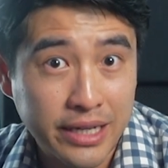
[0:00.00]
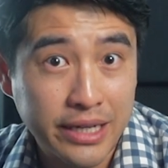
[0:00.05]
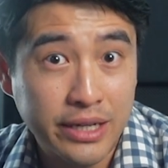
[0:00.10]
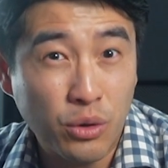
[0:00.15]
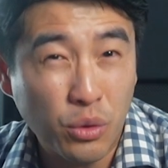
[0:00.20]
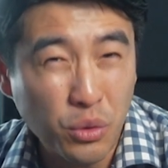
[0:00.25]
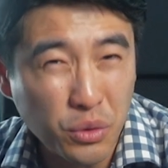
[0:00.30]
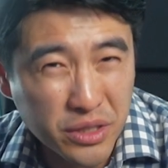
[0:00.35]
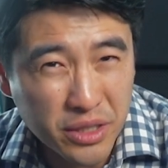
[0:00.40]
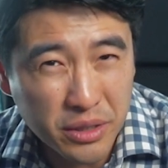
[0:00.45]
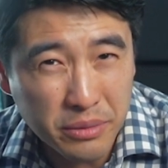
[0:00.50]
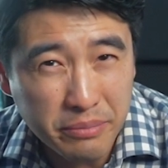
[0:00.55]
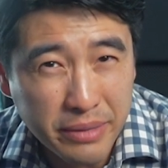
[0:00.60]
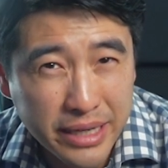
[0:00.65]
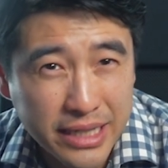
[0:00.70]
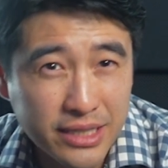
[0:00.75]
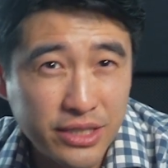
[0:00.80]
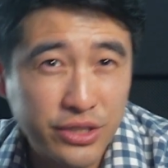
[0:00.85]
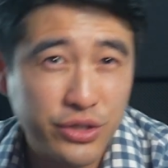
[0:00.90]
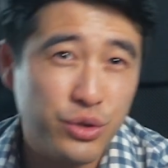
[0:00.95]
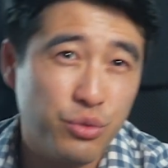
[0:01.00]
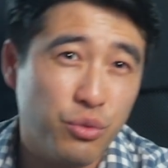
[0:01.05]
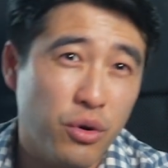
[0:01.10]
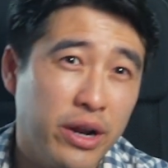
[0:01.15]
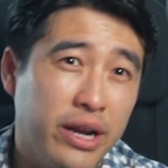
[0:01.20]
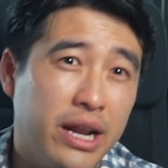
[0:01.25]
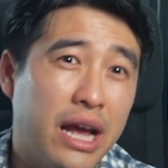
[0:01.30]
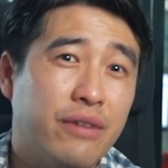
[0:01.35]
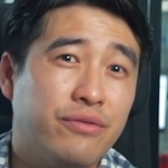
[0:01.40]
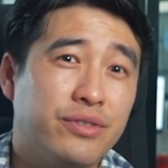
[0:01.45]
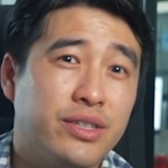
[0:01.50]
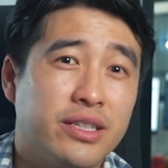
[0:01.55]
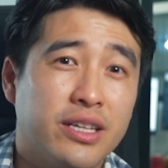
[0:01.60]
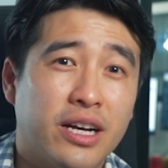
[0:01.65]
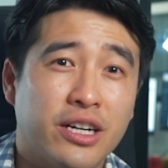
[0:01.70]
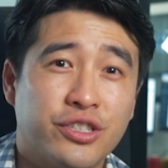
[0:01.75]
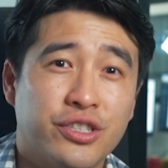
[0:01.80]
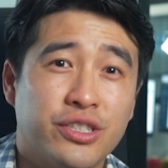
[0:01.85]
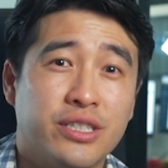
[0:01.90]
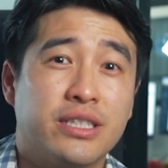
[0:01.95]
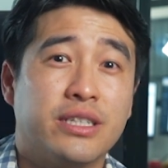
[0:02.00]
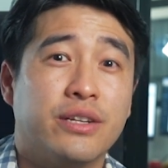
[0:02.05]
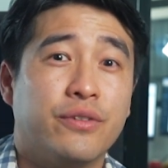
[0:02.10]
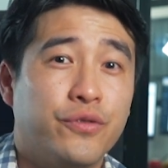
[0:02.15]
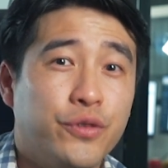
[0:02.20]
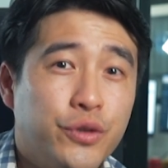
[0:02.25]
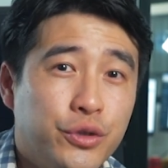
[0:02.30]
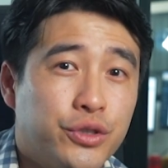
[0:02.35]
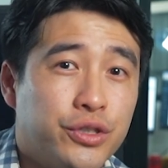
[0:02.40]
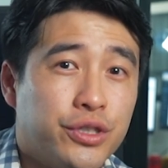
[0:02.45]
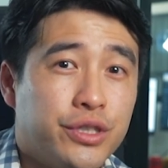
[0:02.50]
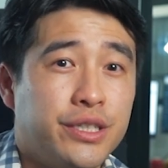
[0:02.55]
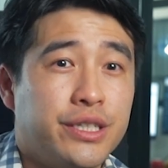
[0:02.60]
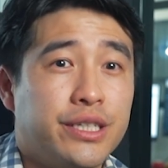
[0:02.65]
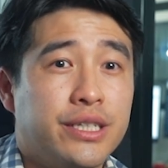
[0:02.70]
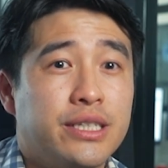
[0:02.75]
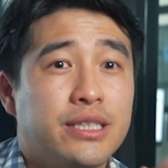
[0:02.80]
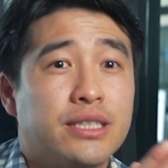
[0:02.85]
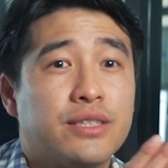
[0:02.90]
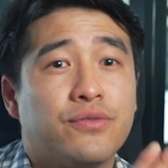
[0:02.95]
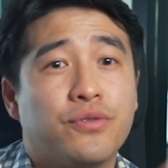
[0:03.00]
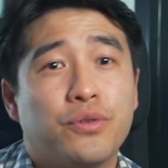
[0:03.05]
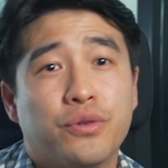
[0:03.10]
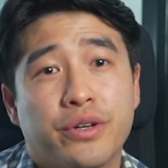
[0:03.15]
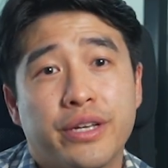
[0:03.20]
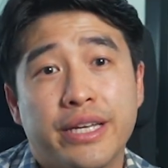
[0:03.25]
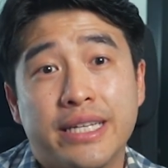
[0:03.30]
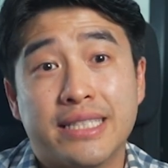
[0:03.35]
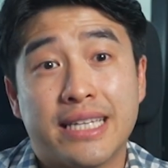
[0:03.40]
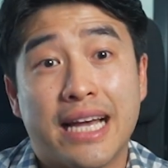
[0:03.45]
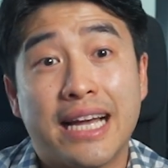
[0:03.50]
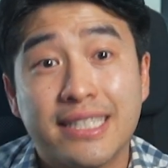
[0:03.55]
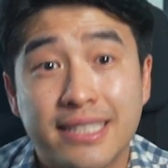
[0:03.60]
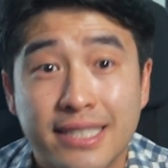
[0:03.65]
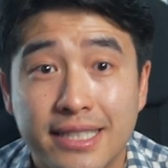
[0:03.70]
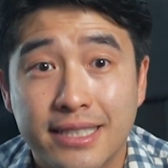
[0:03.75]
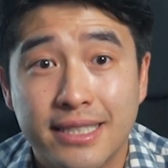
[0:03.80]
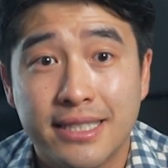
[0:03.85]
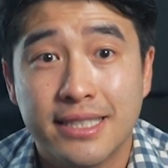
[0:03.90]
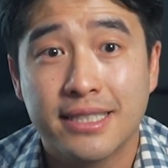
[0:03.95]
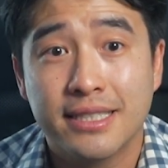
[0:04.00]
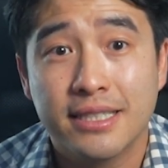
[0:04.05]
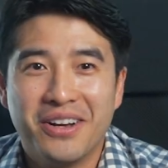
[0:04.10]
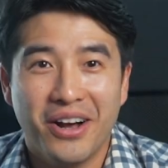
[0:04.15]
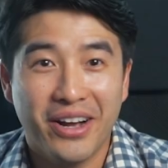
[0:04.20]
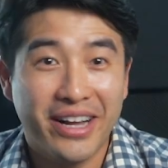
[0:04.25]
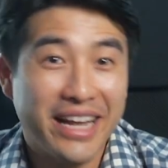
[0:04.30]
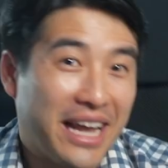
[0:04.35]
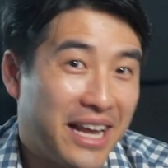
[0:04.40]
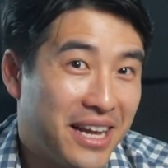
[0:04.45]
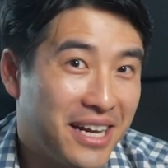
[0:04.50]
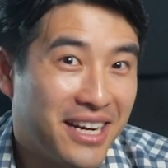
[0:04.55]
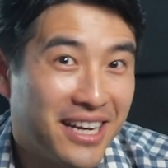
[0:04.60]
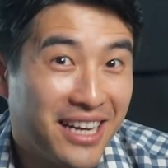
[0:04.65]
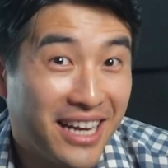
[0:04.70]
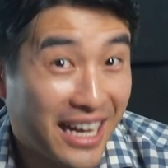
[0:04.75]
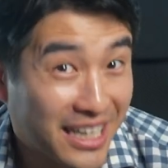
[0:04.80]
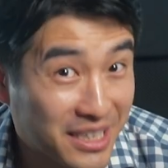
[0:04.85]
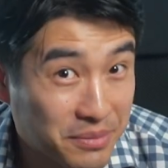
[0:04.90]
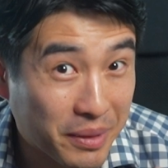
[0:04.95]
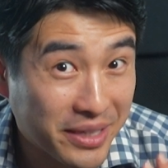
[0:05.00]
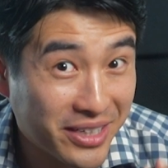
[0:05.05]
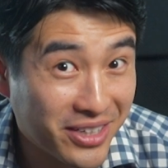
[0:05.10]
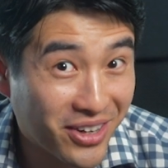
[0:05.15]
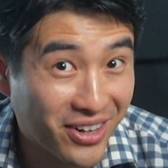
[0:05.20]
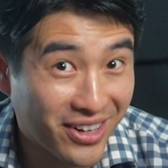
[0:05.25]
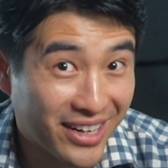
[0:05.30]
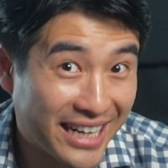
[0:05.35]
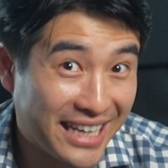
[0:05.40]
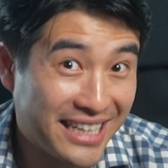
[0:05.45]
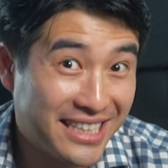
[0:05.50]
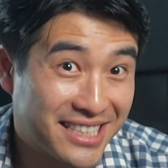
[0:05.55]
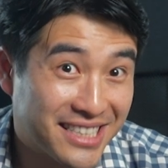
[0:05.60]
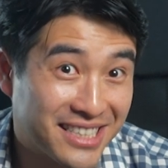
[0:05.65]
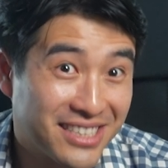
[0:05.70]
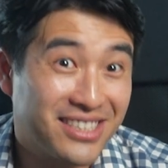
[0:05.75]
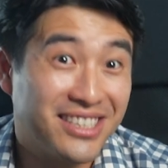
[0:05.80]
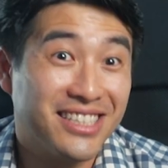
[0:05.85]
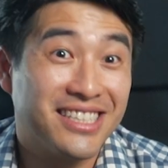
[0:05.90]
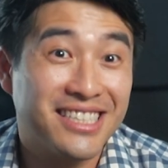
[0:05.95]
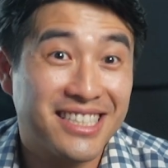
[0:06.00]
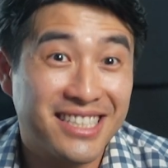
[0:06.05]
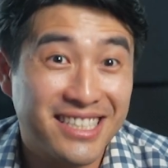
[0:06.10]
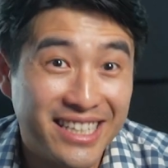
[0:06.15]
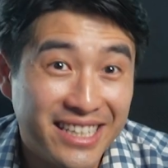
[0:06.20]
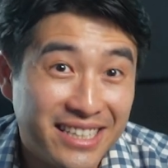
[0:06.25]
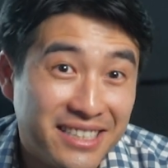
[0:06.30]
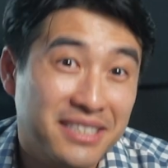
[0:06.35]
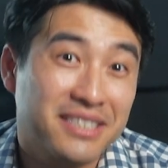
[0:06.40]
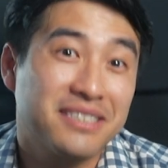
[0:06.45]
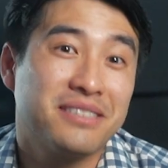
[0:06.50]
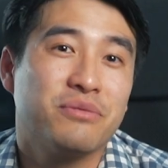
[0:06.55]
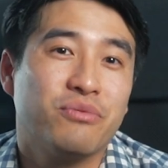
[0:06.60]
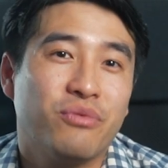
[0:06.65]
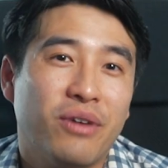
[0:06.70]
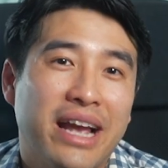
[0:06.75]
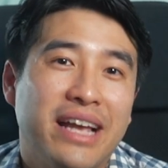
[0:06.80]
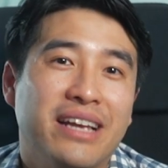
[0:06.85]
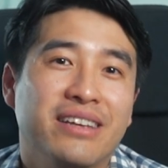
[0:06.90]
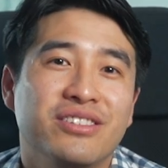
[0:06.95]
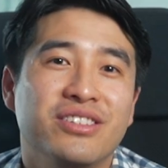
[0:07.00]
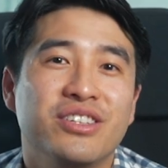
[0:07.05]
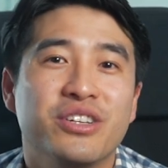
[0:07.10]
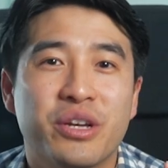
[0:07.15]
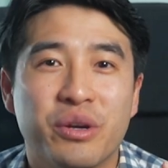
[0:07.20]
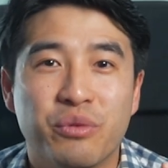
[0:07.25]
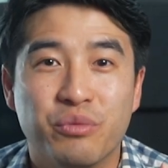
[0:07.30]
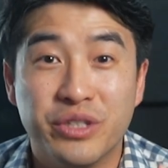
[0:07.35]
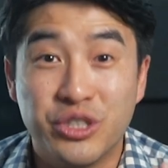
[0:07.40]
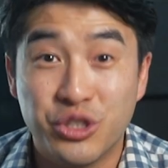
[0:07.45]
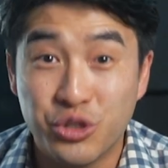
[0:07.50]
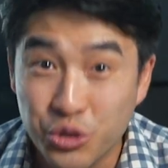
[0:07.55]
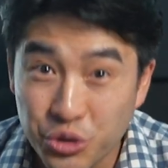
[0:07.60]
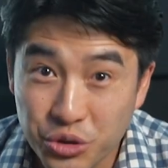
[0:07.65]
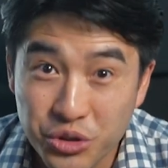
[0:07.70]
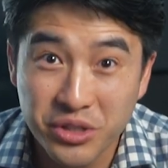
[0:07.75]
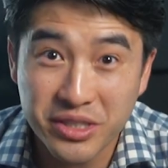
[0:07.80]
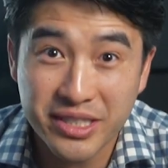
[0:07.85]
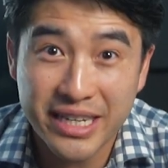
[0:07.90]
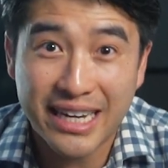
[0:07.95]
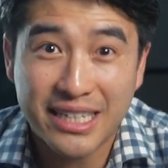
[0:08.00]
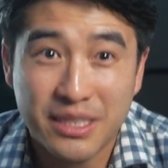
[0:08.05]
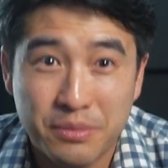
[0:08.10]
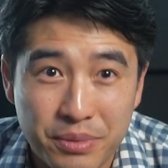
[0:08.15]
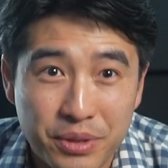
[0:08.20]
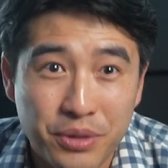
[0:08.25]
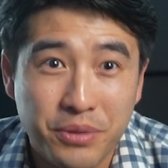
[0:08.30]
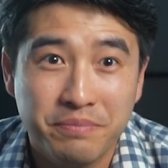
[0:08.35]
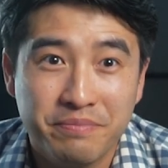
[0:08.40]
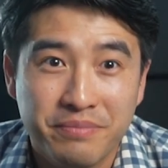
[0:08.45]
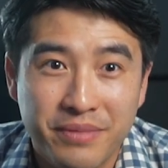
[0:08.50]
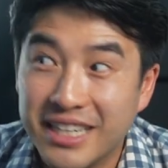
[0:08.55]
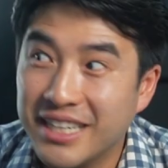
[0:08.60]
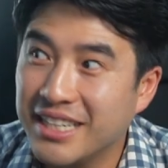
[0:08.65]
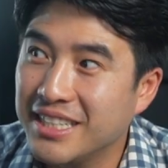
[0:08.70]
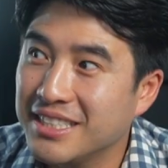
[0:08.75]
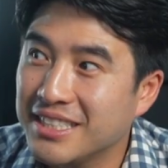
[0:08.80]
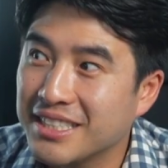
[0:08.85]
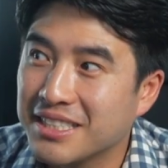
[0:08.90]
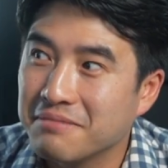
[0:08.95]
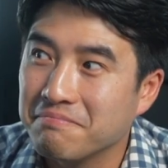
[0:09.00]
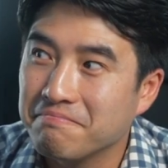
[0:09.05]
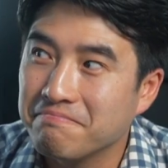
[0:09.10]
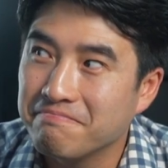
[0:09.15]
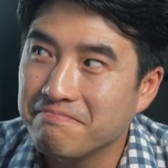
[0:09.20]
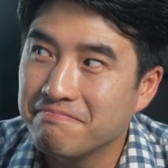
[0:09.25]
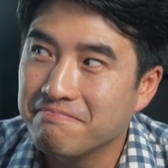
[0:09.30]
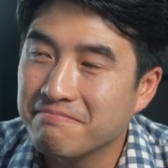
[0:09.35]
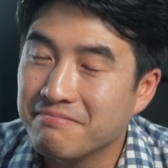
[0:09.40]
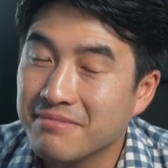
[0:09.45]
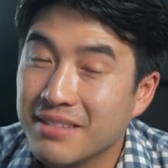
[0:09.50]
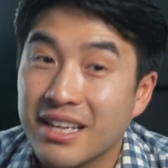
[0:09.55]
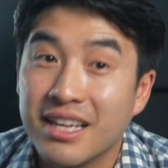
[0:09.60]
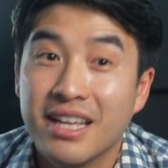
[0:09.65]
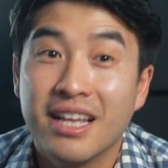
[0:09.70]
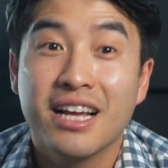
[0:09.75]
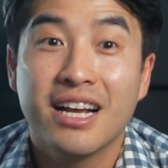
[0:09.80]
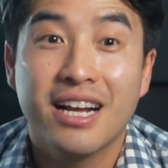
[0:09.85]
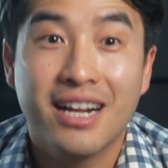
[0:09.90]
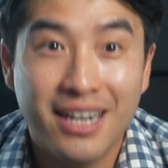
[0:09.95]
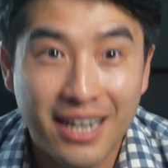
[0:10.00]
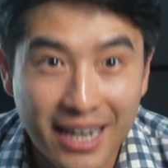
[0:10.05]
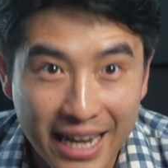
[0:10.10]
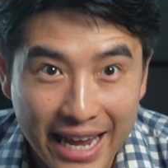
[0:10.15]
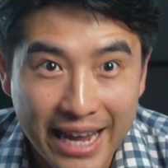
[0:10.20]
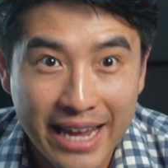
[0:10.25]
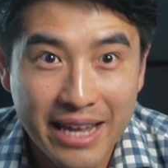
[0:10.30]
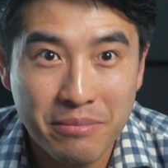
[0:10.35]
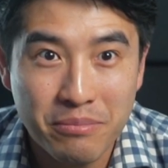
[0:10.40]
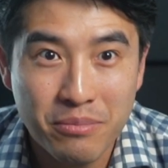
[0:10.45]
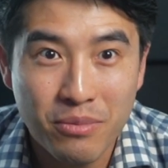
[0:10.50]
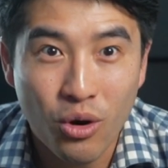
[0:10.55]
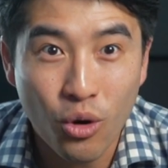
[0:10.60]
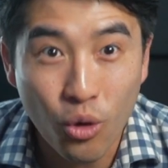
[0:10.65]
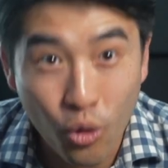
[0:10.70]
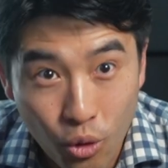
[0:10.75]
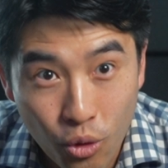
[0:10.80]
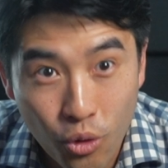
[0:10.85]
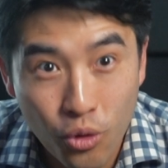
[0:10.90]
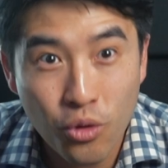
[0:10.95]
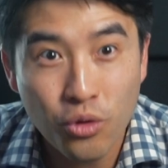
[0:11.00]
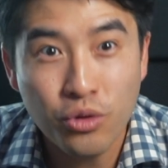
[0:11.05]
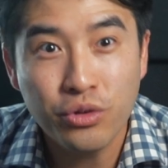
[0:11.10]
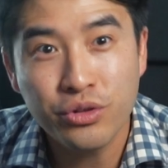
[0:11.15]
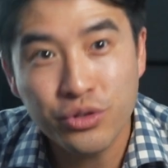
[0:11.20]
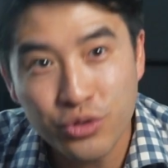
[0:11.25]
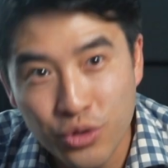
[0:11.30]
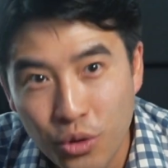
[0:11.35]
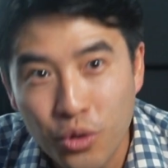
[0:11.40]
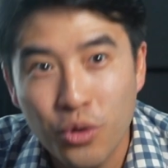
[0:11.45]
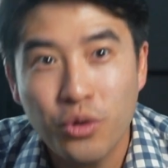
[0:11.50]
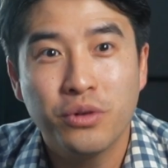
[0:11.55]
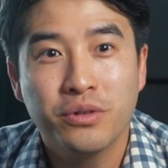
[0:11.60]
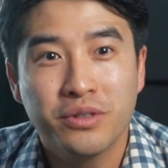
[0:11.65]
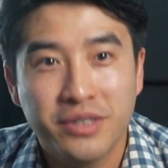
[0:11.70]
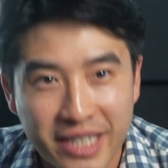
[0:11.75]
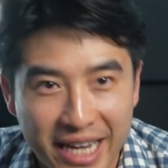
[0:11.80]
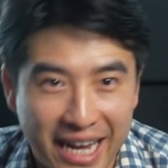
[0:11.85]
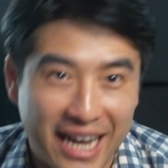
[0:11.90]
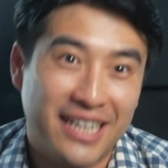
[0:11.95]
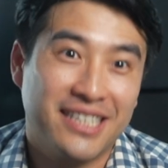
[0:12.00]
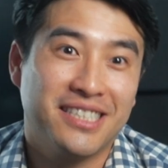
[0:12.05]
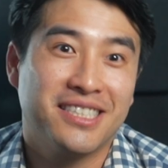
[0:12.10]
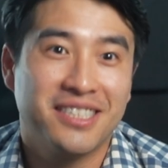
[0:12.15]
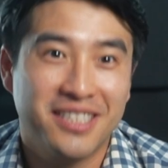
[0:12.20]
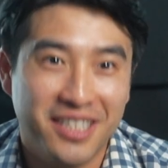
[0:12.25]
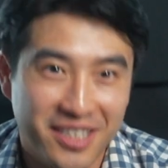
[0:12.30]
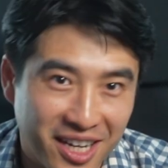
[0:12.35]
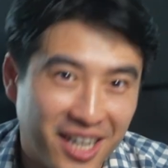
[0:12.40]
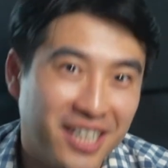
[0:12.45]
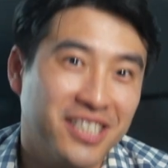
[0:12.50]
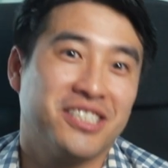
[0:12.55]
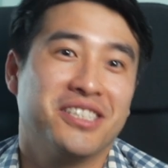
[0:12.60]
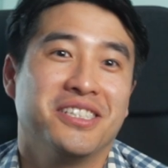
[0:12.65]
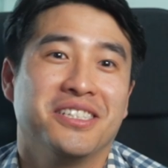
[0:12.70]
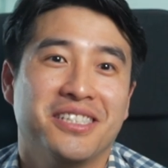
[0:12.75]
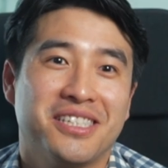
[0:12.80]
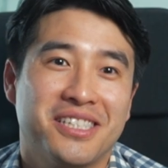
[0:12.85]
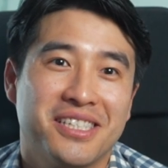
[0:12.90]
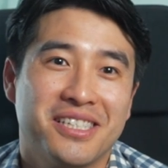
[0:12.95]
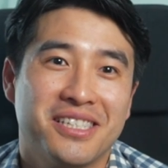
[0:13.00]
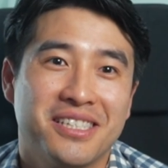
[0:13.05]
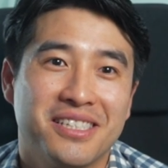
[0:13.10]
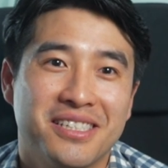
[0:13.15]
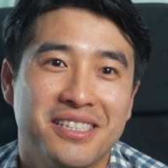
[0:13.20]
it also means you won't have deductions in the future years for these assets. Okay, last but not least, the sixth way you can reduce your tax bill is claim all your tax deductions.